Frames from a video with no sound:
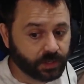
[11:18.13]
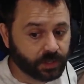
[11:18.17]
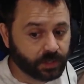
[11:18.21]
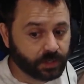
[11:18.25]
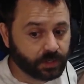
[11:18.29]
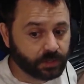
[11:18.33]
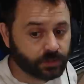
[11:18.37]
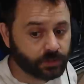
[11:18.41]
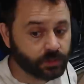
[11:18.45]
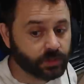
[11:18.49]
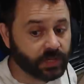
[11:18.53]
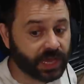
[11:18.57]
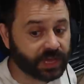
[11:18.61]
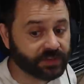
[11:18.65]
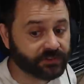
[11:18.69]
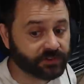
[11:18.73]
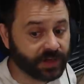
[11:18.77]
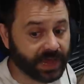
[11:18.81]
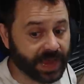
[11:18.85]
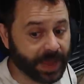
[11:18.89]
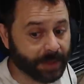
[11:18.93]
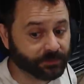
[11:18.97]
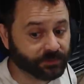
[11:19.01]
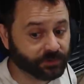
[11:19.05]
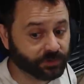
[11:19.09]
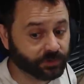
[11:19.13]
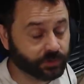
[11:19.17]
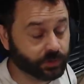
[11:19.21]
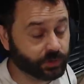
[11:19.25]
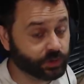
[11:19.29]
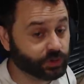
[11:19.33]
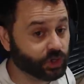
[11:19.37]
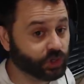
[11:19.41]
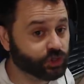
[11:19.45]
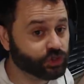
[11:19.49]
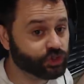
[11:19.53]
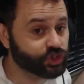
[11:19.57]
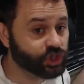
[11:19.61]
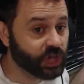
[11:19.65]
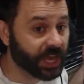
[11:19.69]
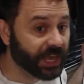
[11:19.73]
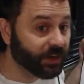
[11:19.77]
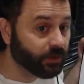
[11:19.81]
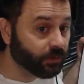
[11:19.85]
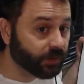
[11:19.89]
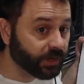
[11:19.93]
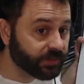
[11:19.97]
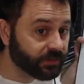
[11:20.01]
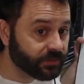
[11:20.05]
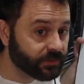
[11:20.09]
You guys are absolutely
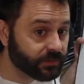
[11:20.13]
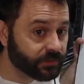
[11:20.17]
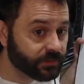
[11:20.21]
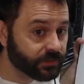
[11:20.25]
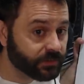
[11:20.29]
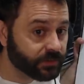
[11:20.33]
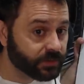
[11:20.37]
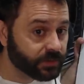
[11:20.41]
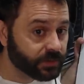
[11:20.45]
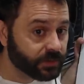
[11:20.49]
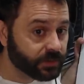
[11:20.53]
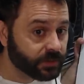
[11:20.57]
degenerates.